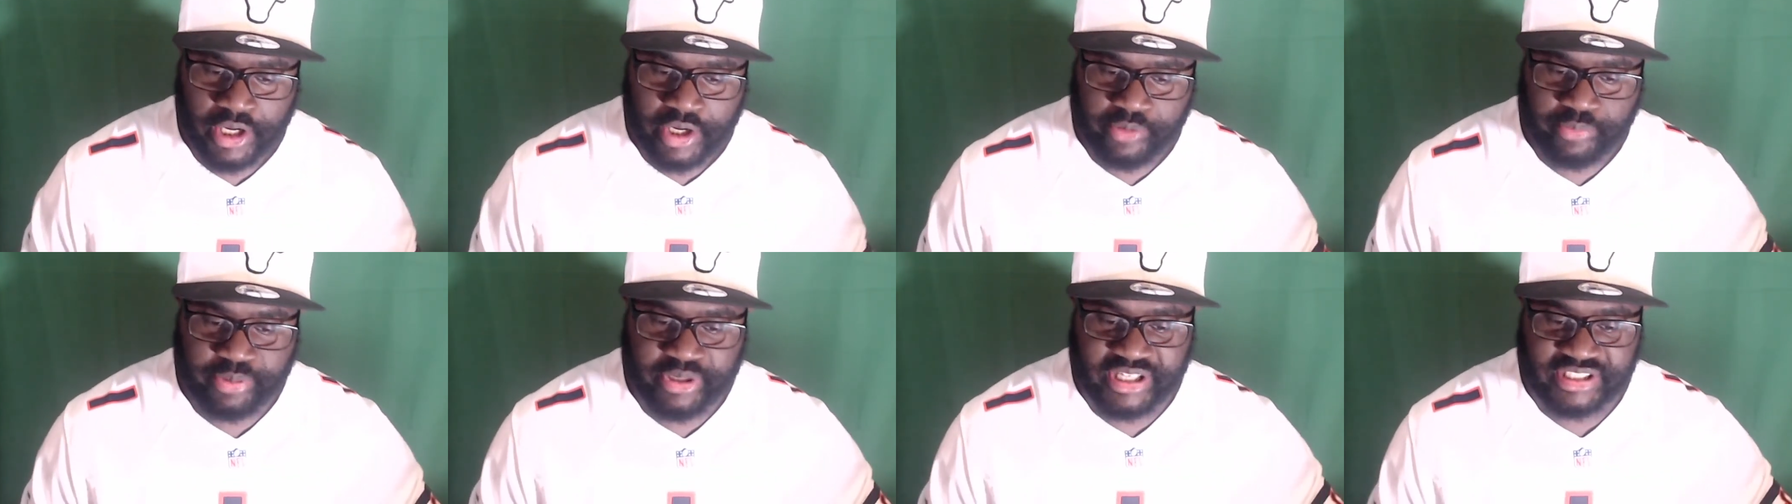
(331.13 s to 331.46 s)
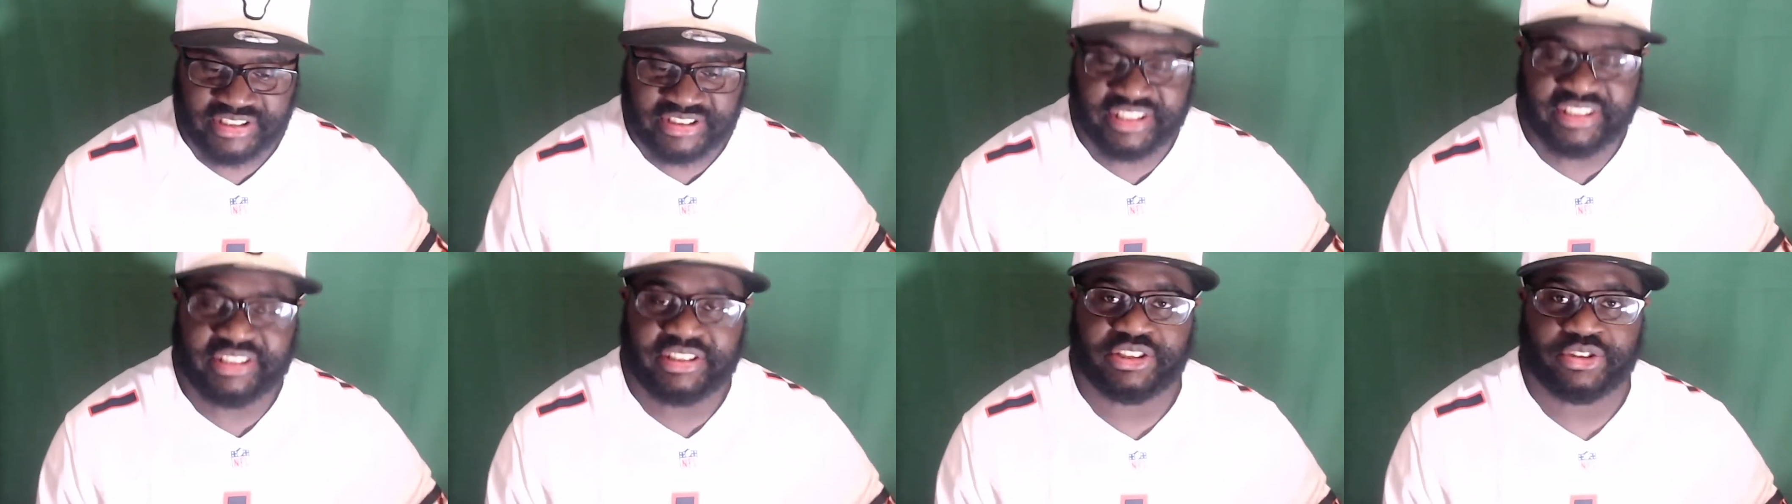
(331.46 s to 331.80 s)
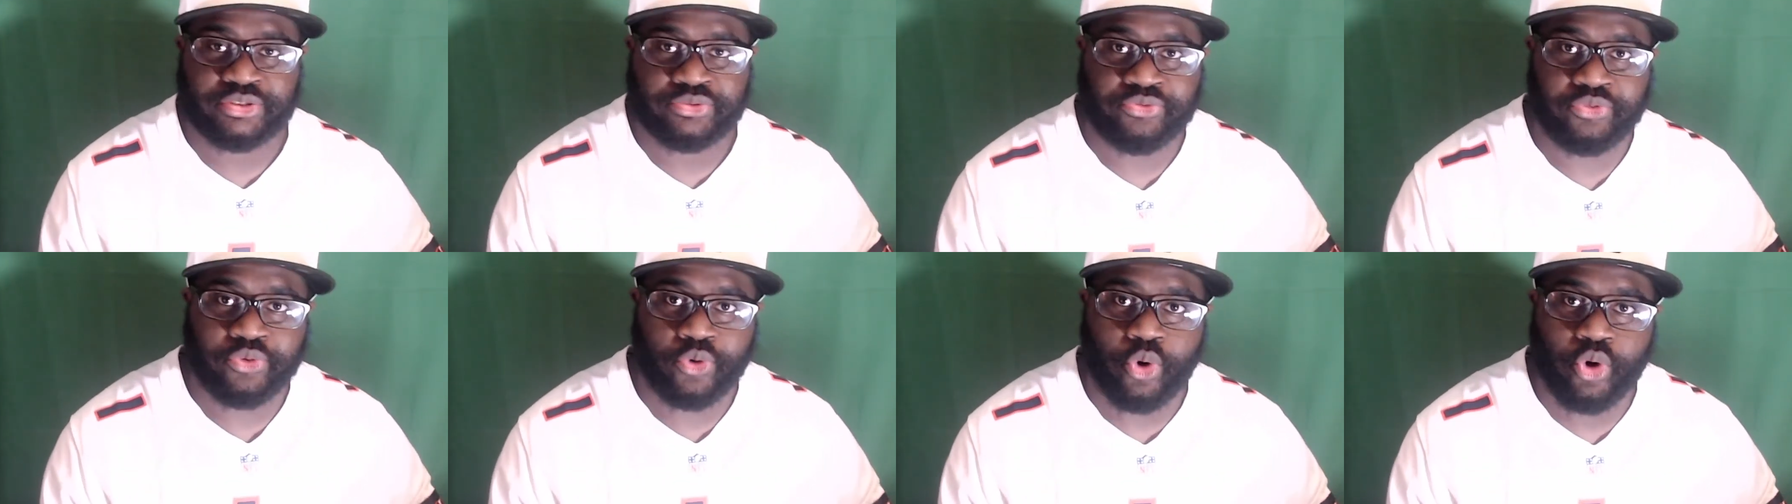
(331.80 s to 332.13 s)
Because this is
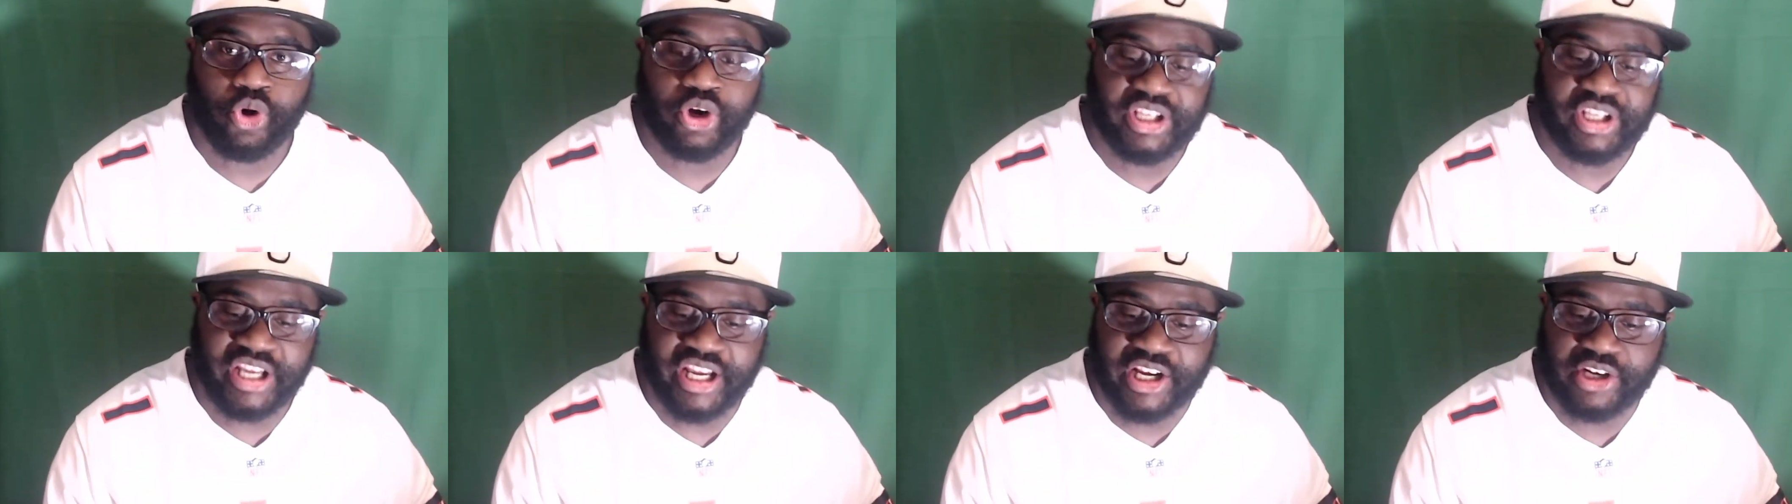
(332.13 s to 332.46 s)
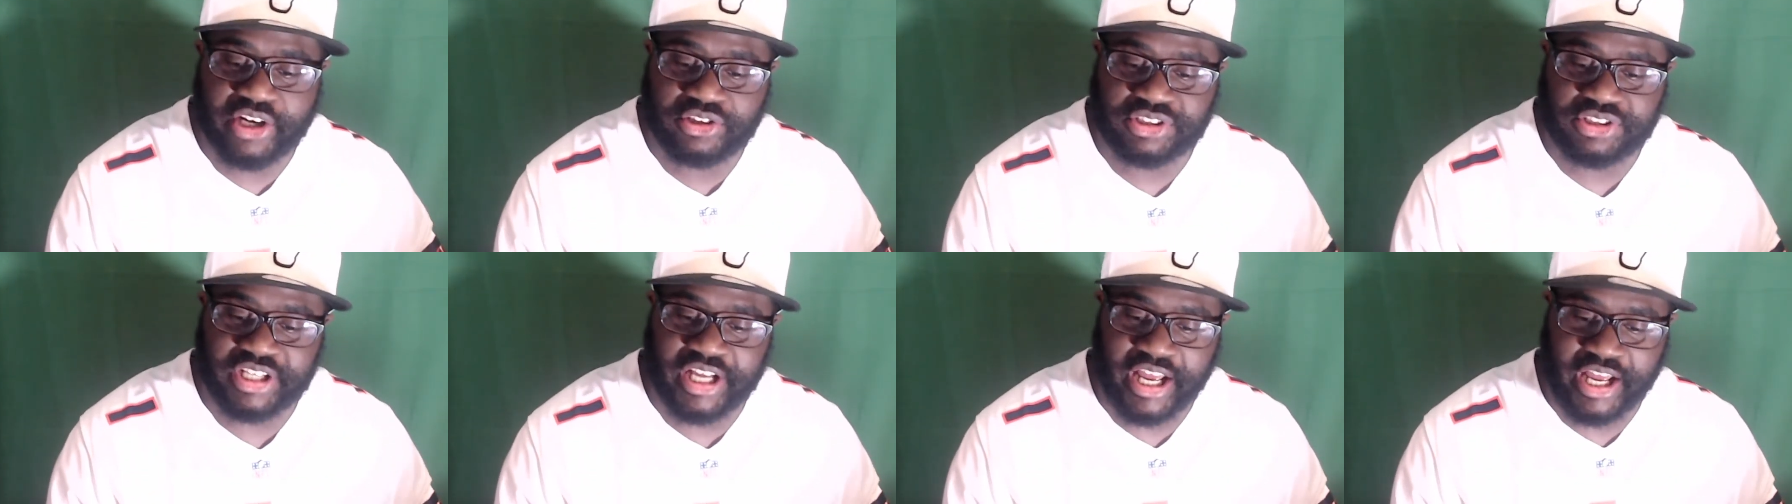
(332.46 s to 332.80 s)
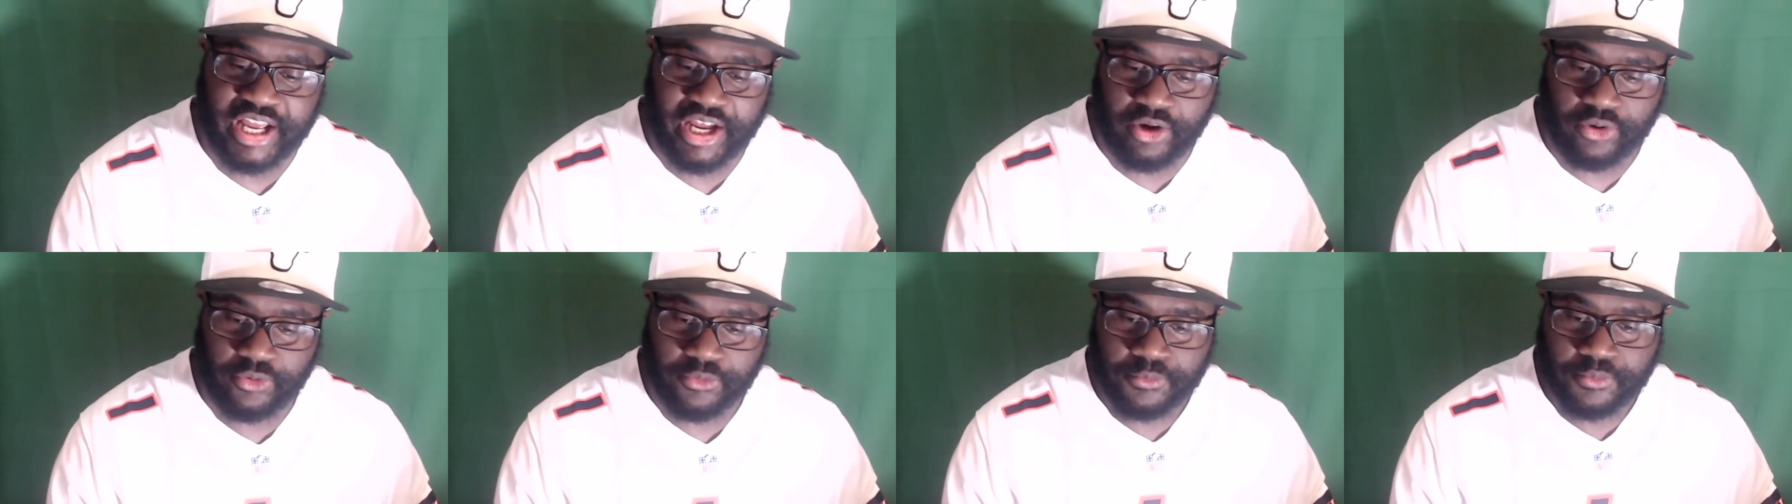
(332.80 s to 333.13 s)
four years
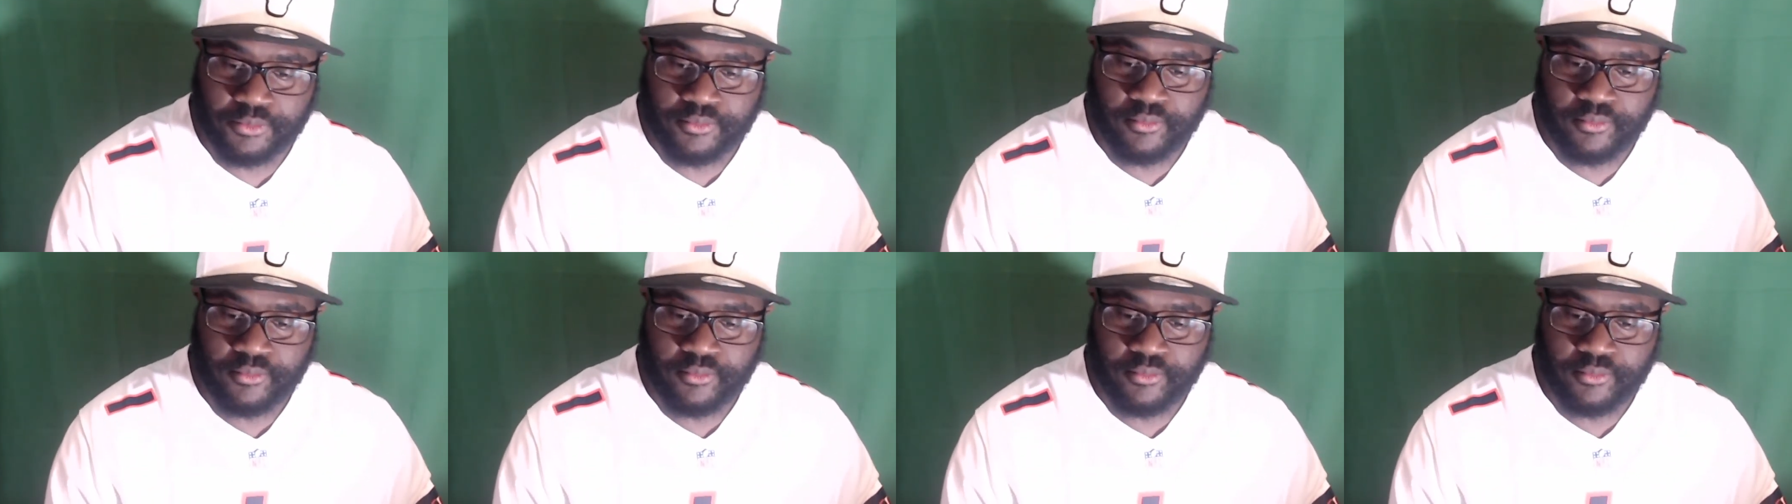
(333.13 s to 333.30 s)
now.